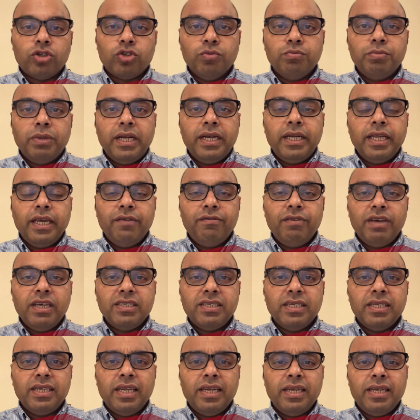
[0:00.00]
to build EVs
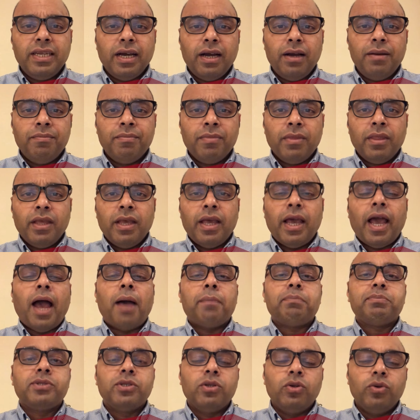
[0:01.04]
in India?
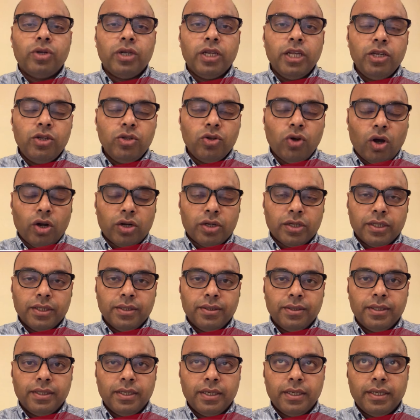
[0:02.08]
Absolutely not,
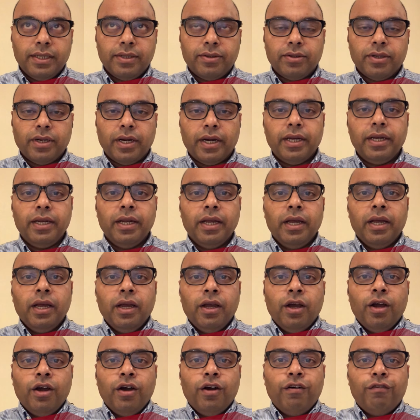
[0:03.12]
right?
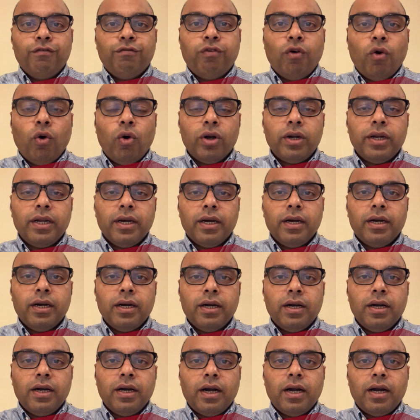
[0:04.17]
Ford
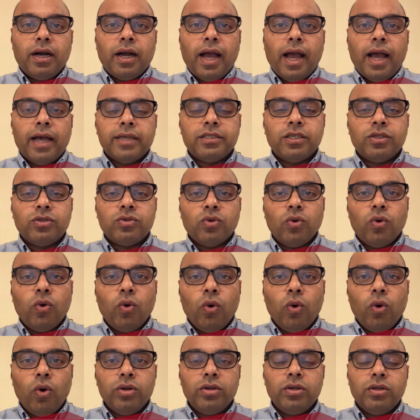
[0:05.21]
has its
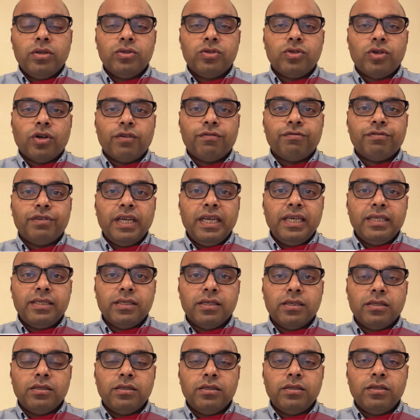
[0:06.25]
own sort of
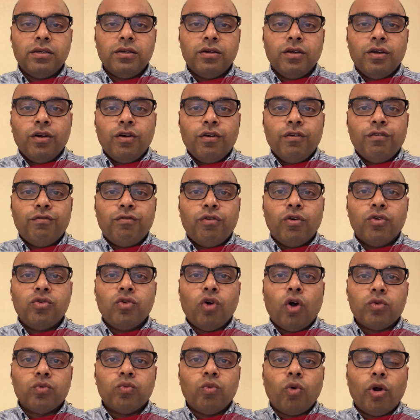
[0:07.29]
reasons for
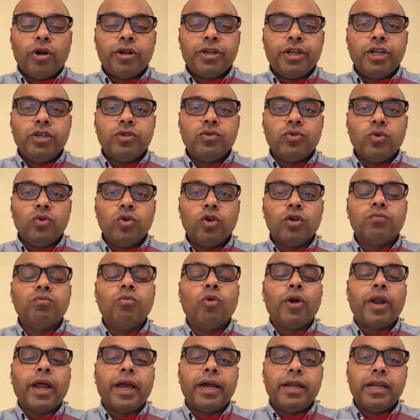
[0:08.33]
not wanting to look
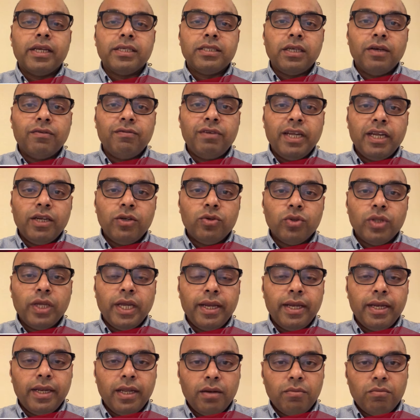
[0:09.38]
more aggressively into the
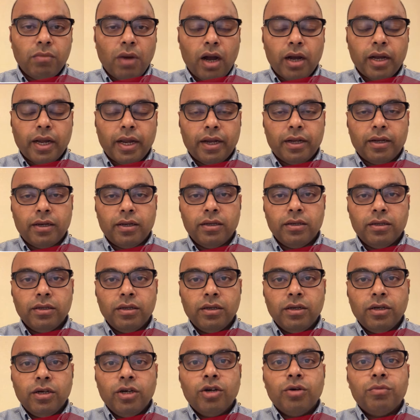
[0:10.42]
Indian market.
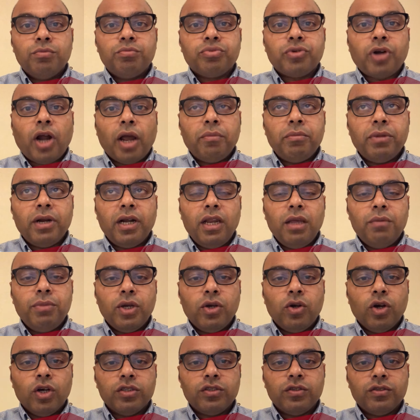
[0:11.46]
Primarily
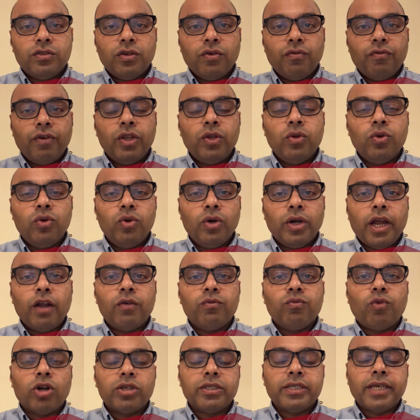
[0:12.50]
because when you look at
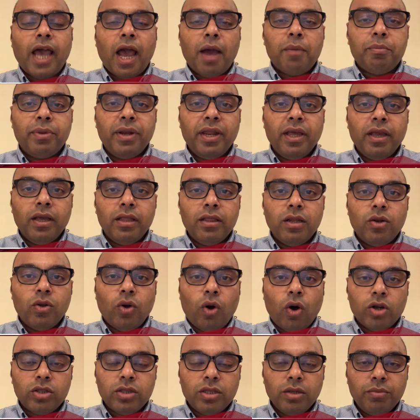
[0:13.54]
what's happening in the
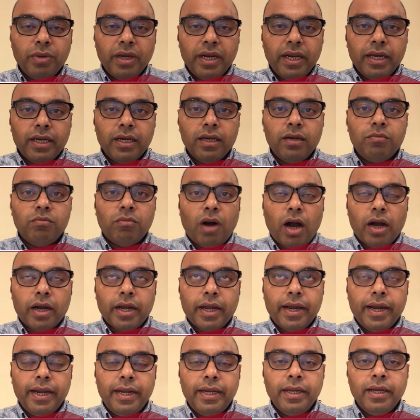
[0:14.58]
North American
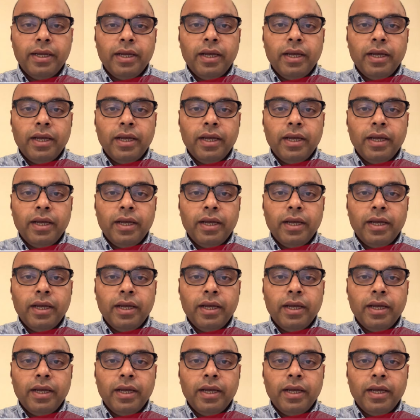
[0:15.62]
market,